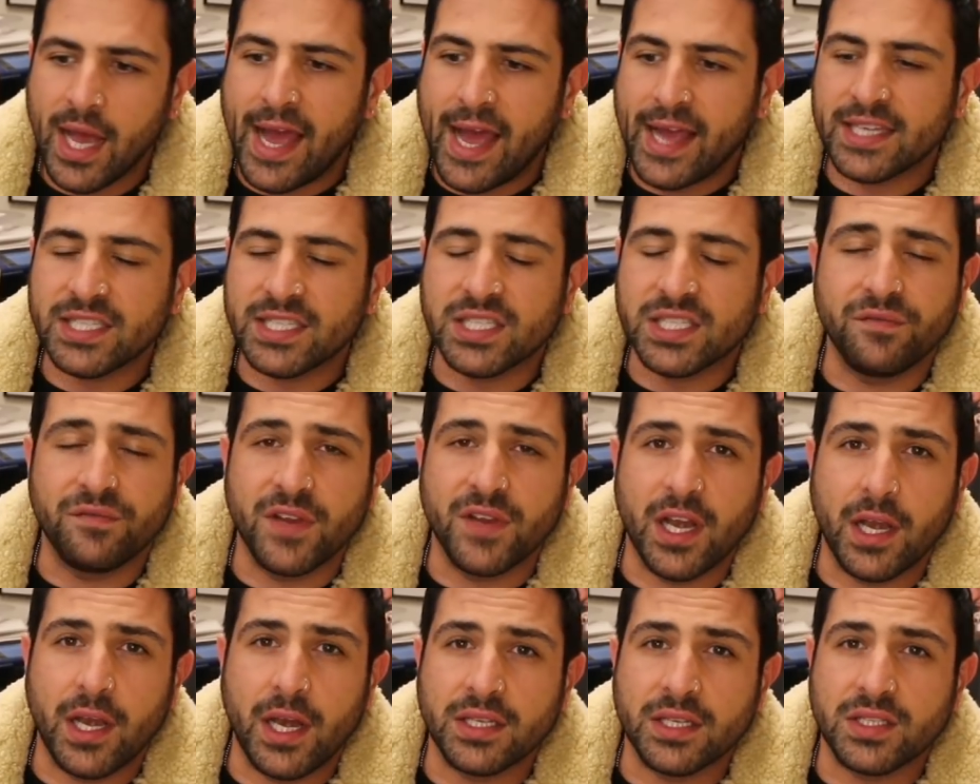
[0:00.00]
Axie
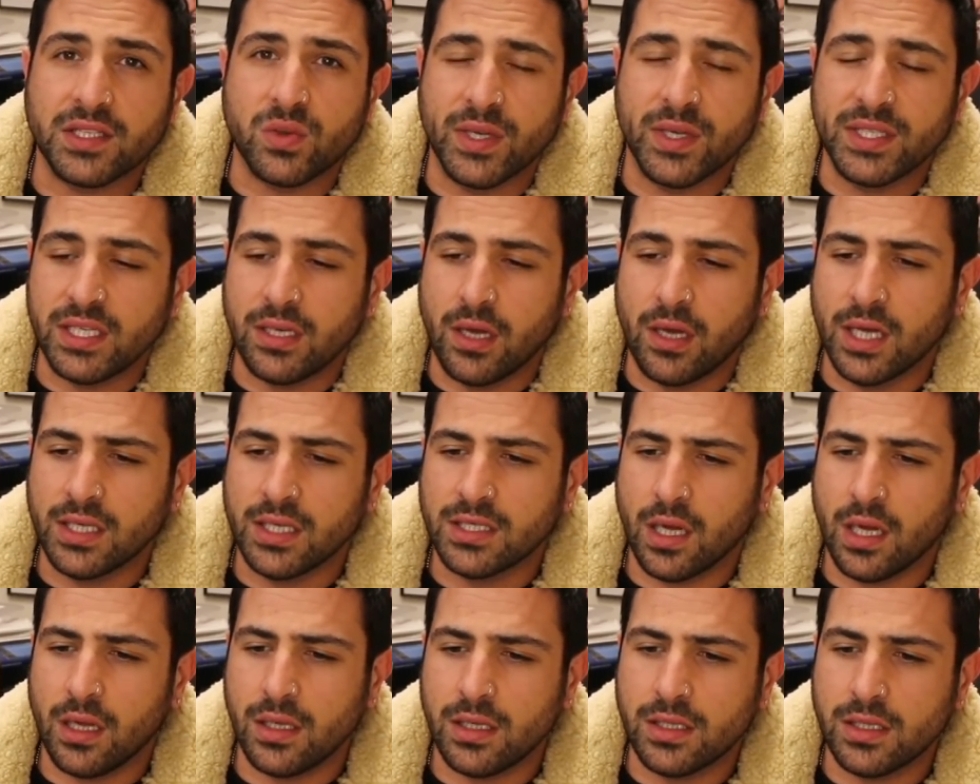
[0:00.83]
Infinity,
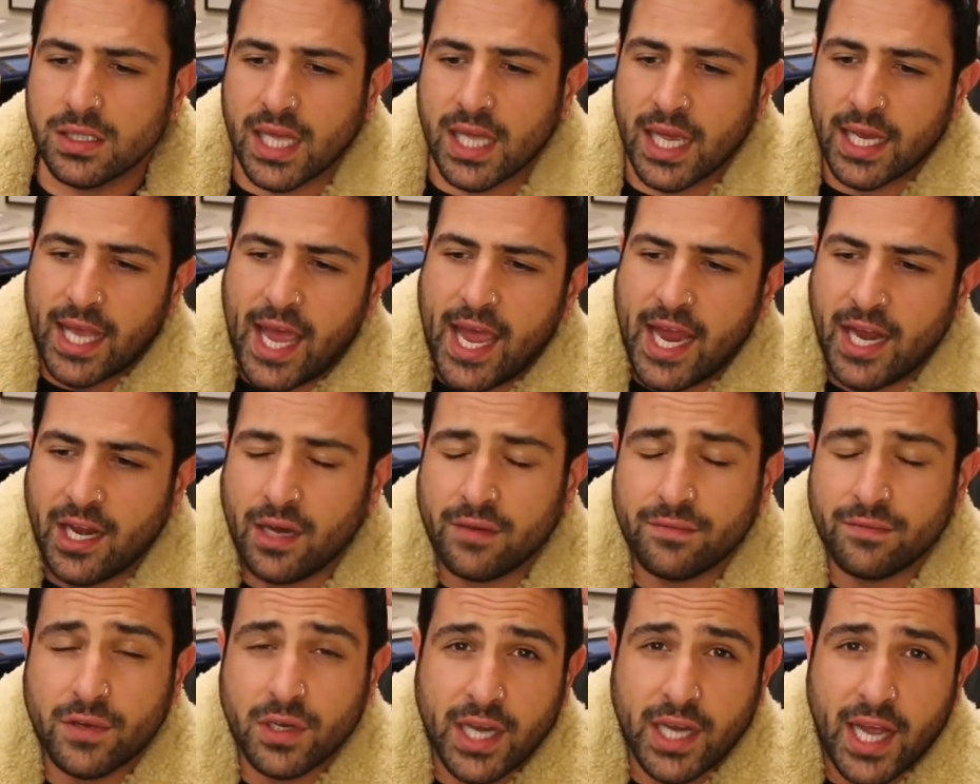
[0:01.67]
$29. Again,
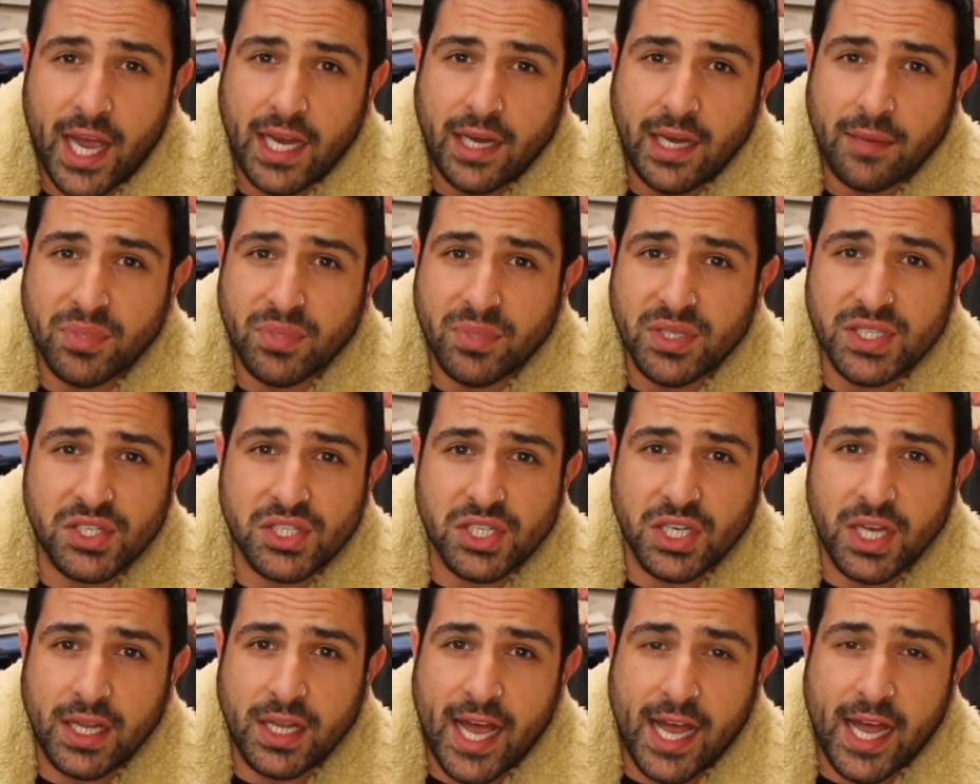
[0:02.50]
I've got a
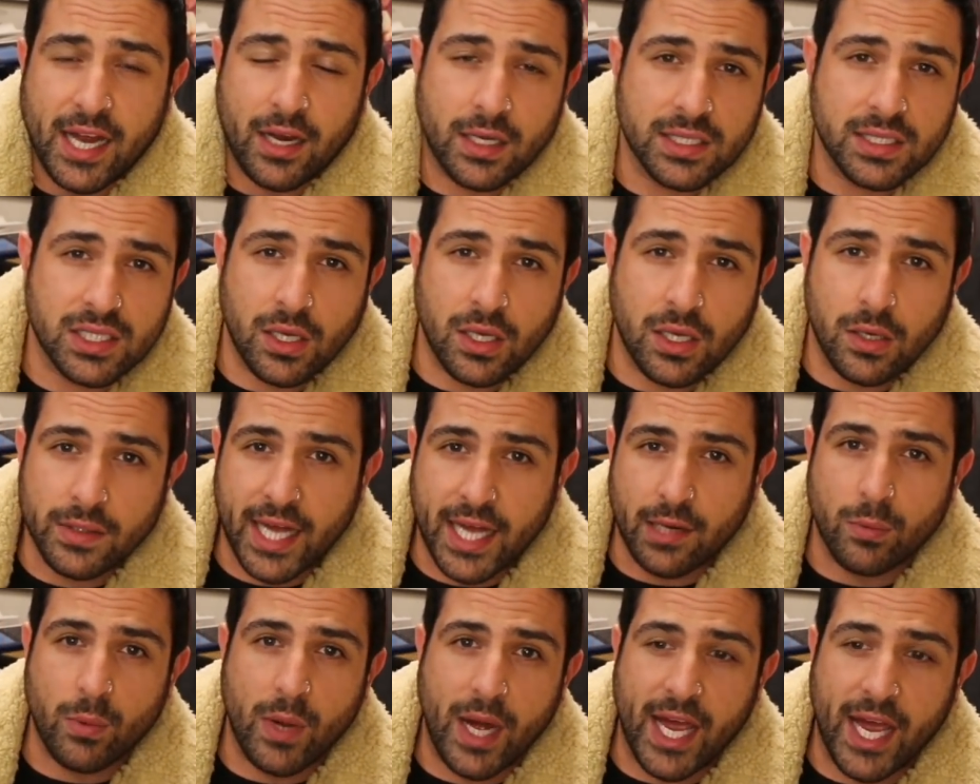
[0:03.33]
position in that. I sold
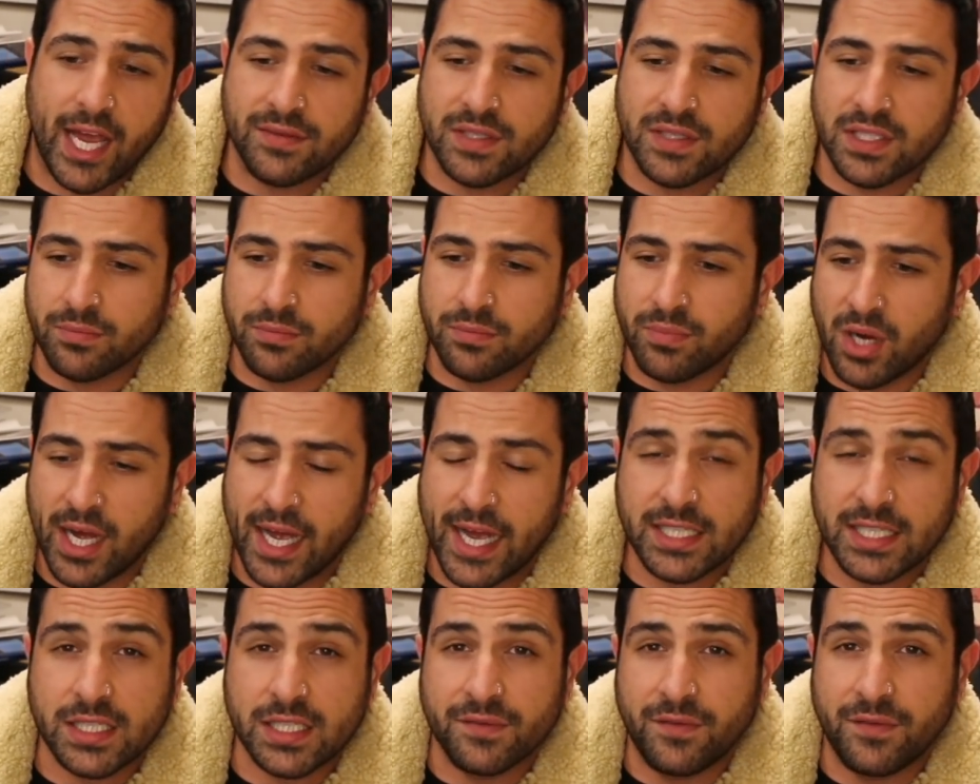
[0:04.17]
out of Waves to
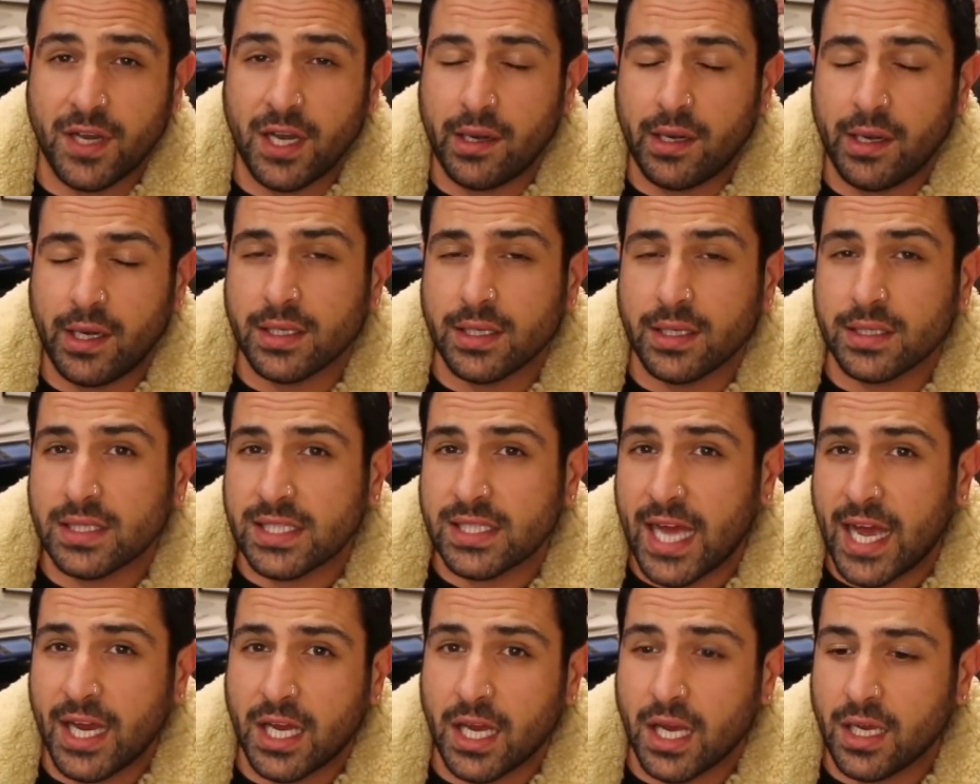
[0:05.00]
buy Axie Infinity to
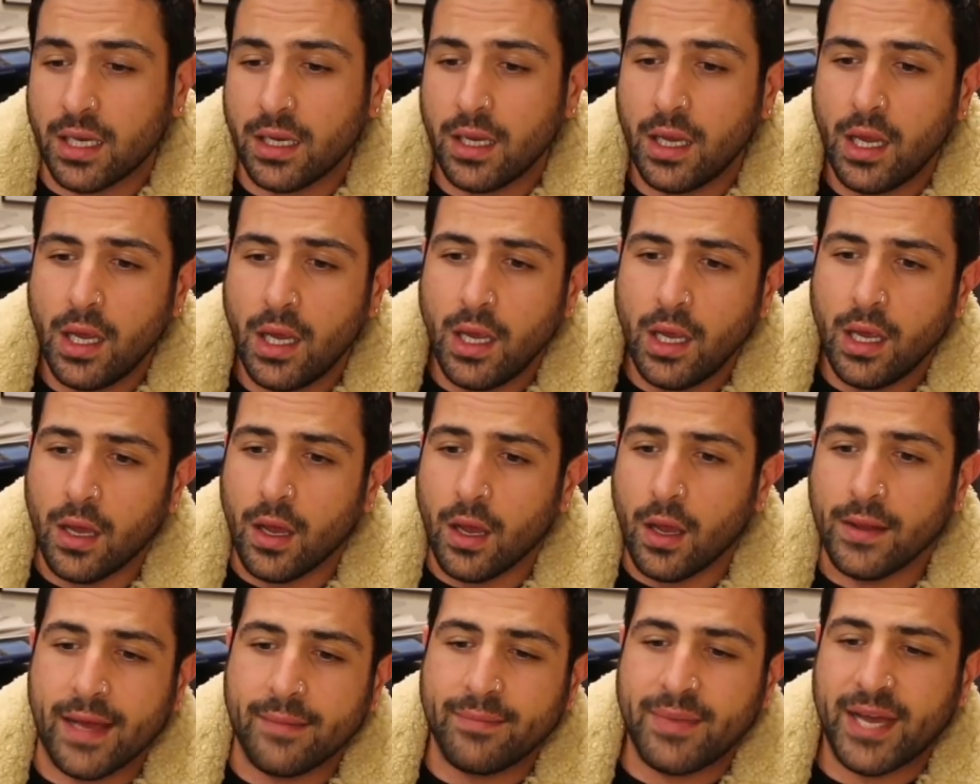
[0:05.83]
stake it,
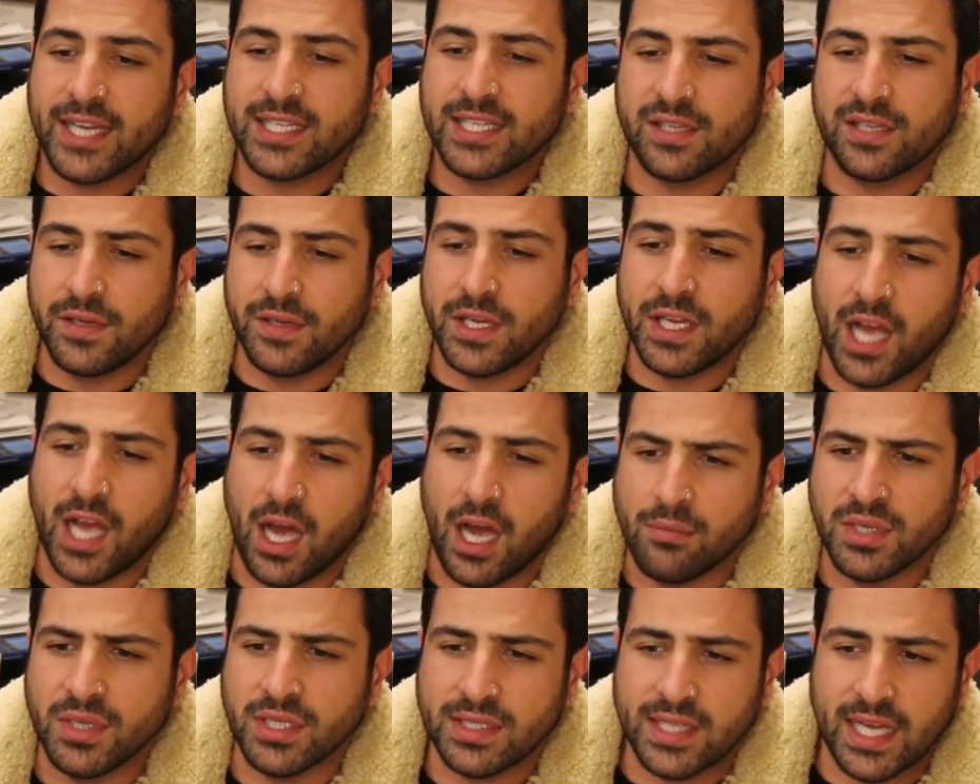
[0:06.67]
earn that passive
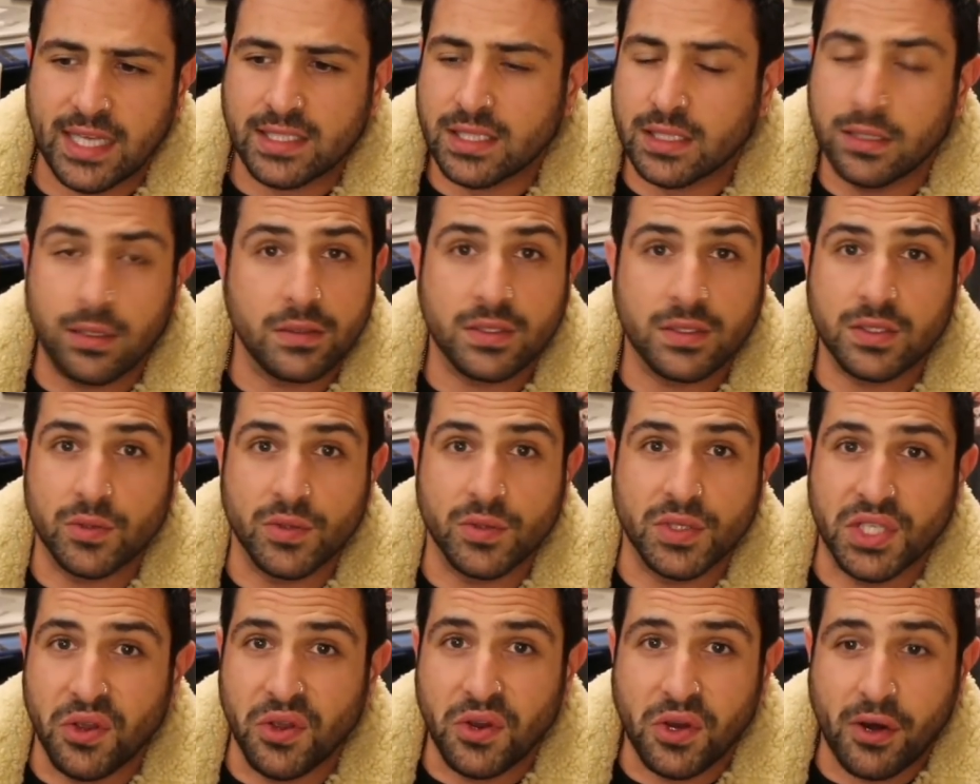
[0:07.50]
income, but that's not
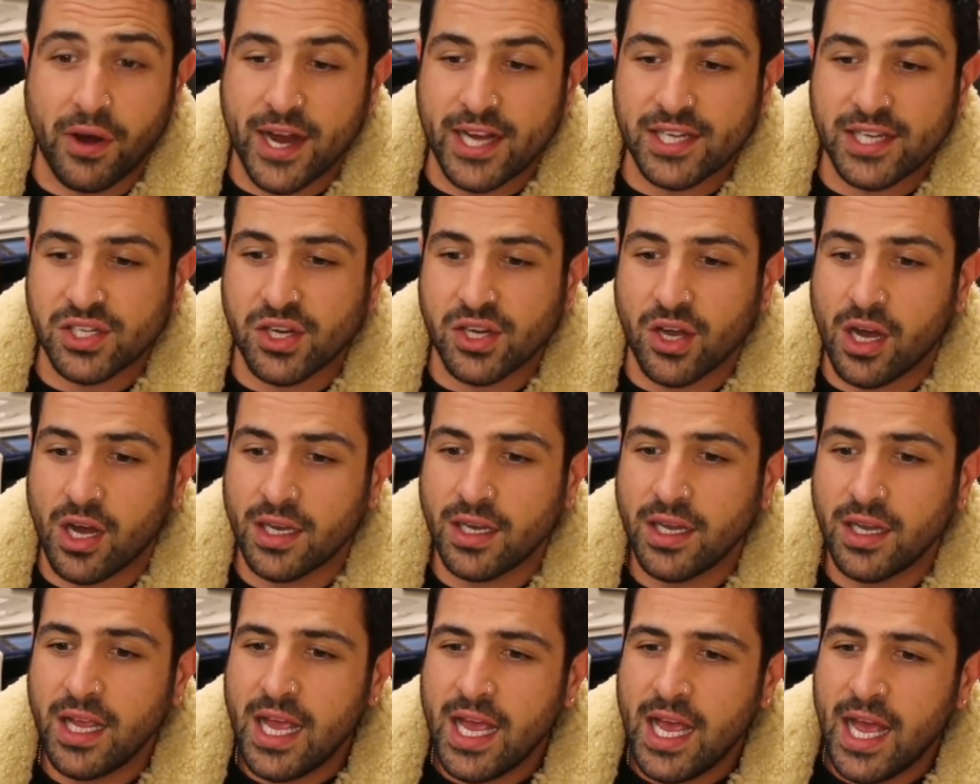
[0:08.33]
doing too crash hot.